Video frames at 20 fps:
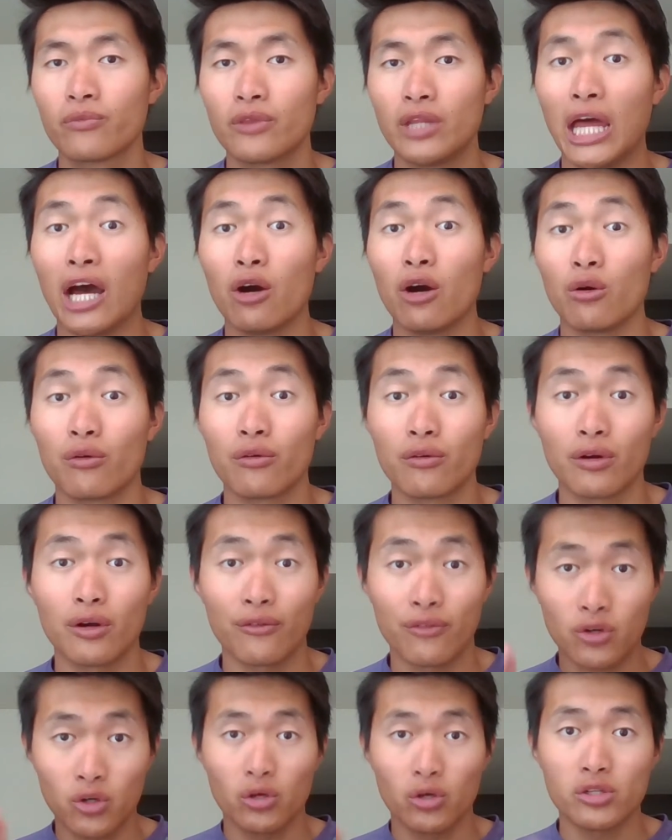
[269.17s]
Now,
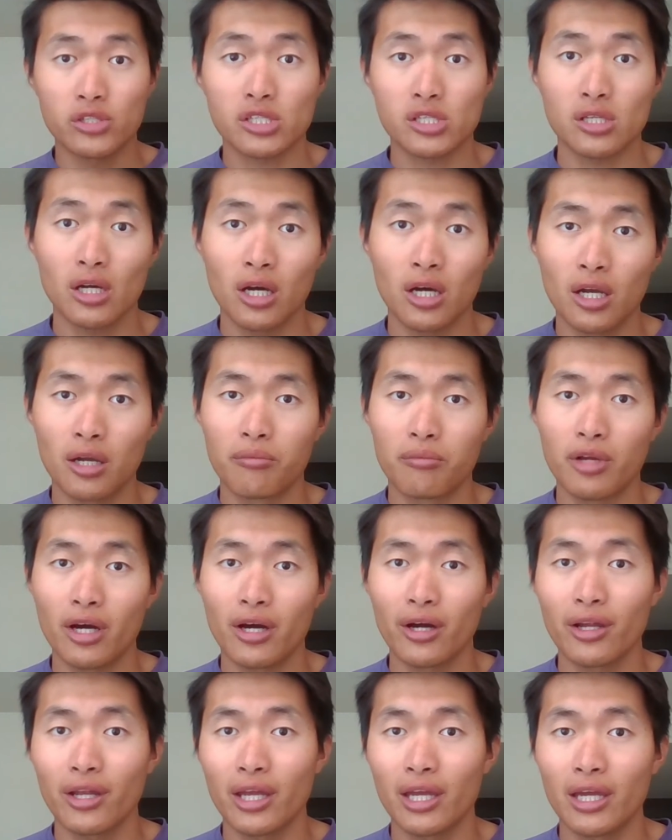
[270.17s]
of course, I am
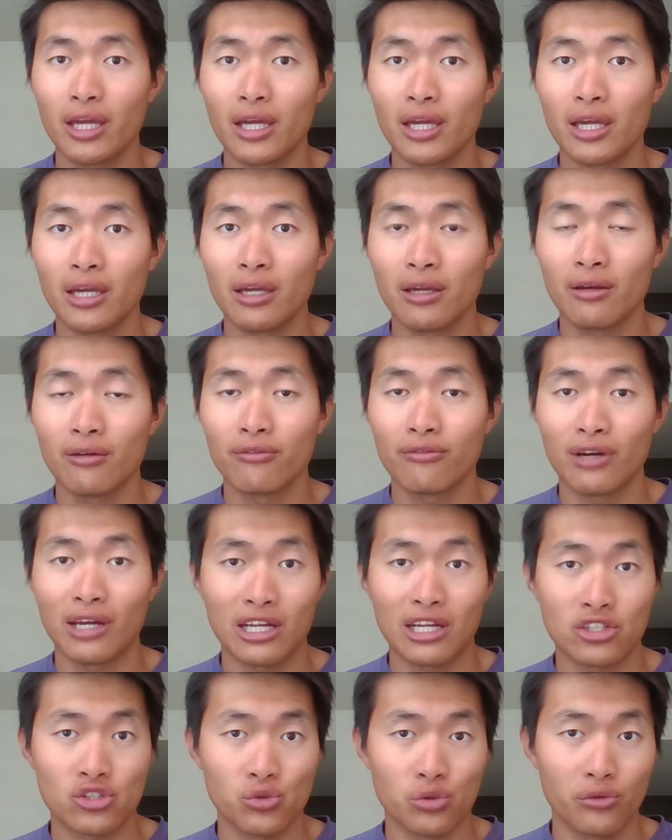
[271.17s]
not a
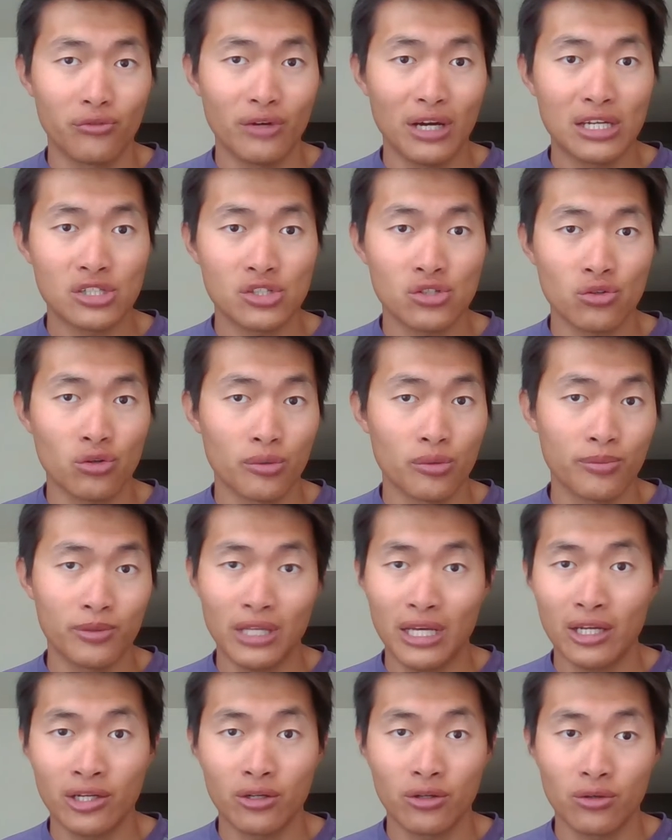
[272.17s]
financial advisor or
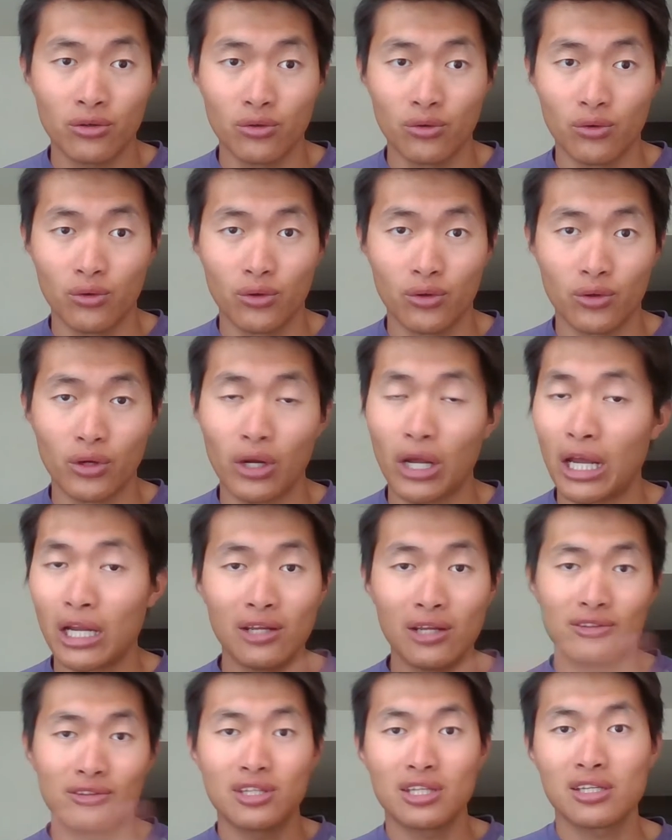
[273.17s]
planner or
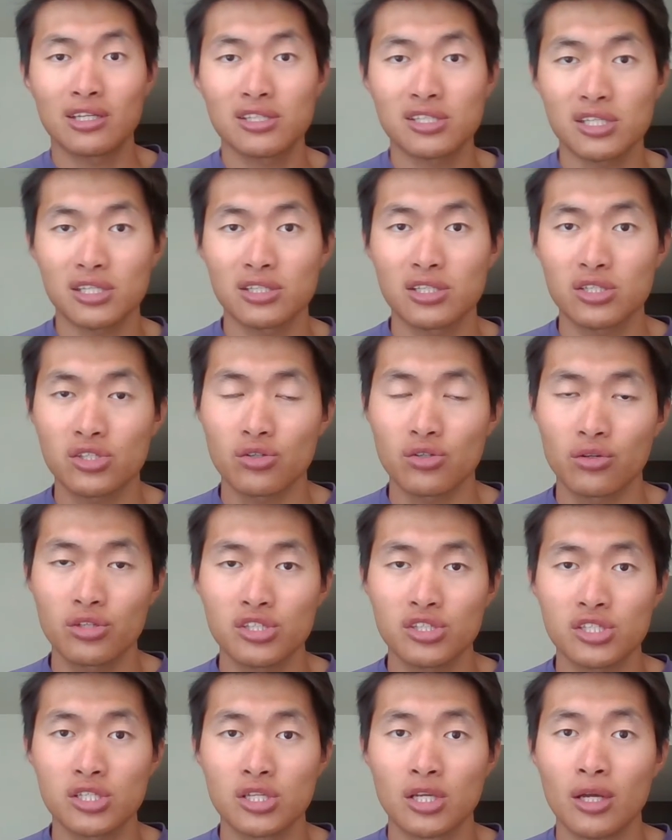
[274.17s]
any things of the
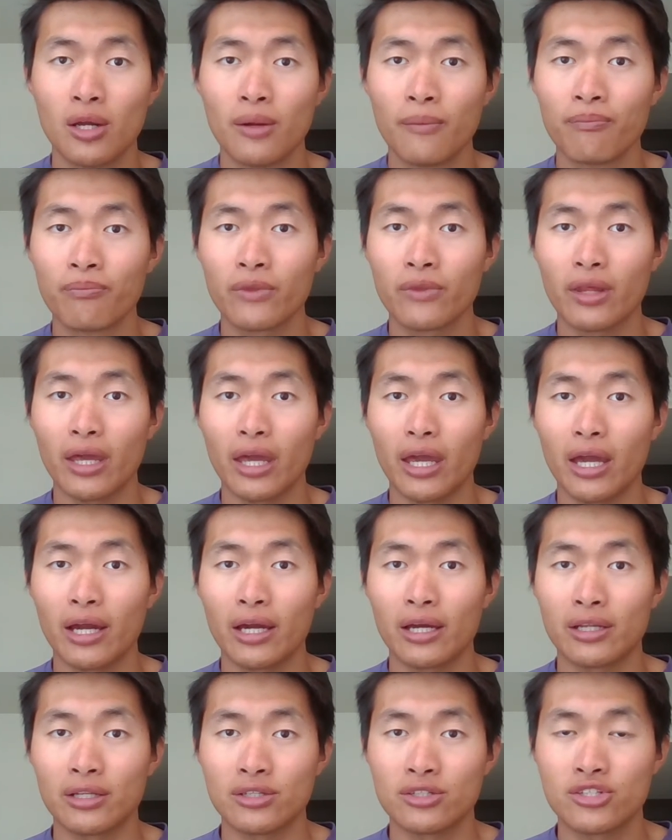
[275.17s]
sorts.
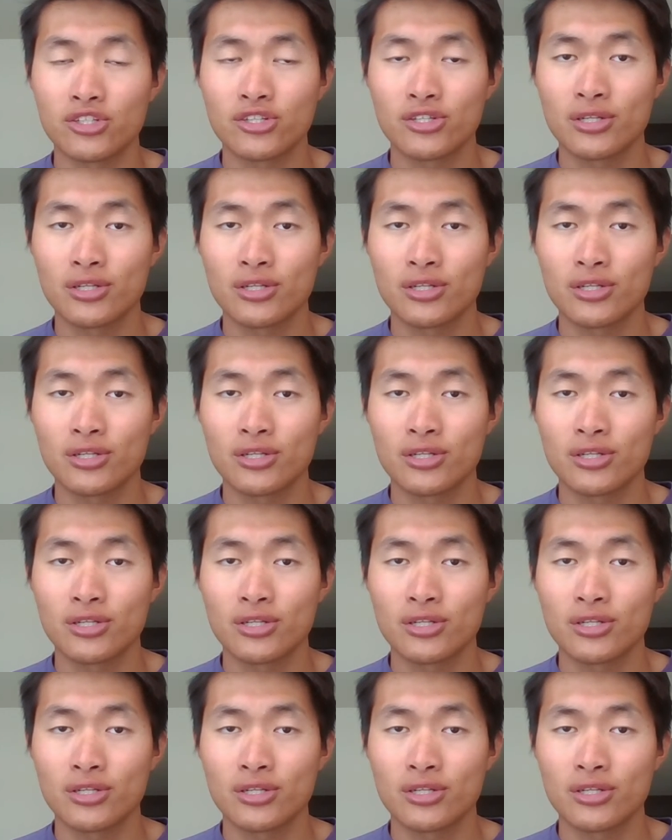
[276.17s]
And